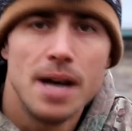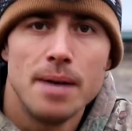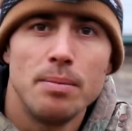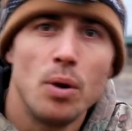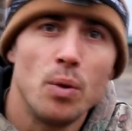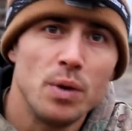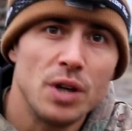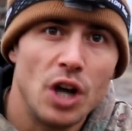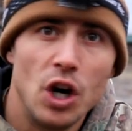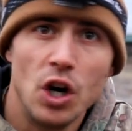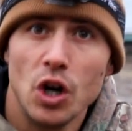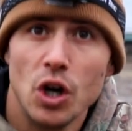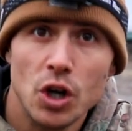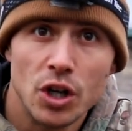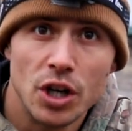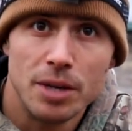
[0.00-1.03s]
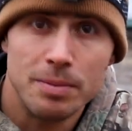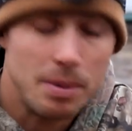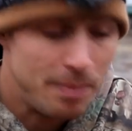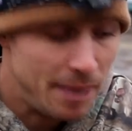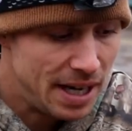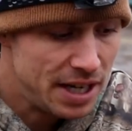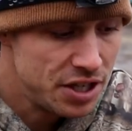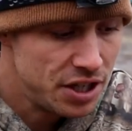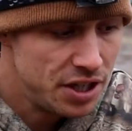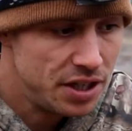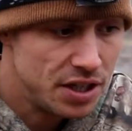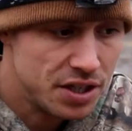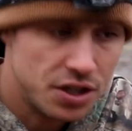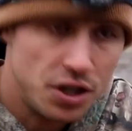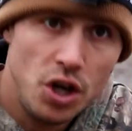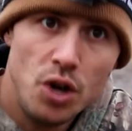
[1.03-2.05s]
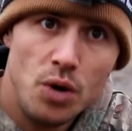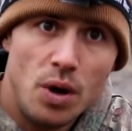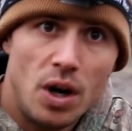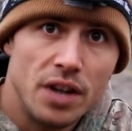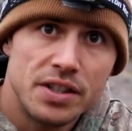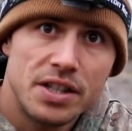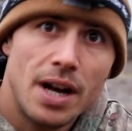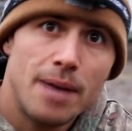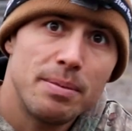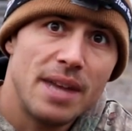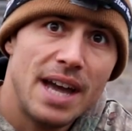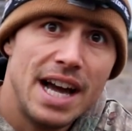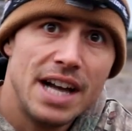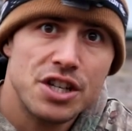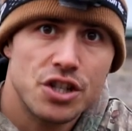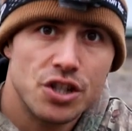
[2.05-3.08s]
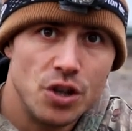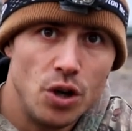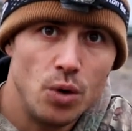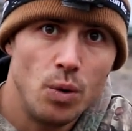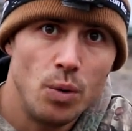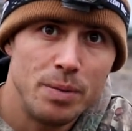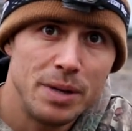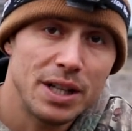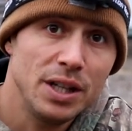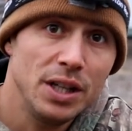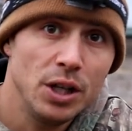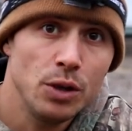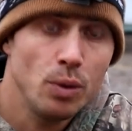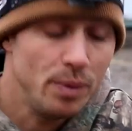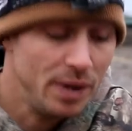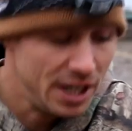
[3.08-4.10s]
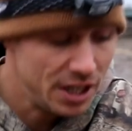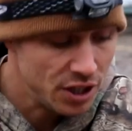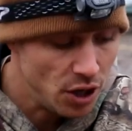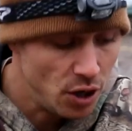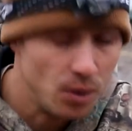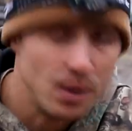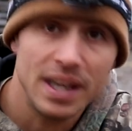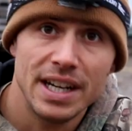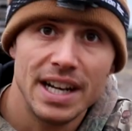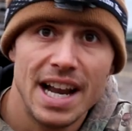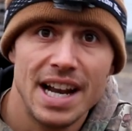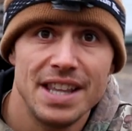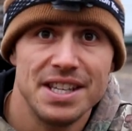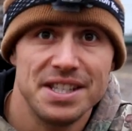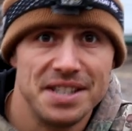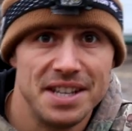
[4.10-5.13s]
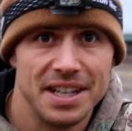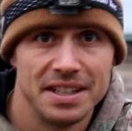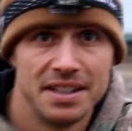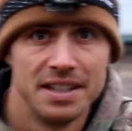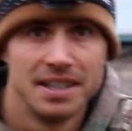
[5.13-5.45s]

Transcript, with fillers: but we are gonna be managing the snow on the top of the hatch, so we'll be clear when we need to go in and out of this thing.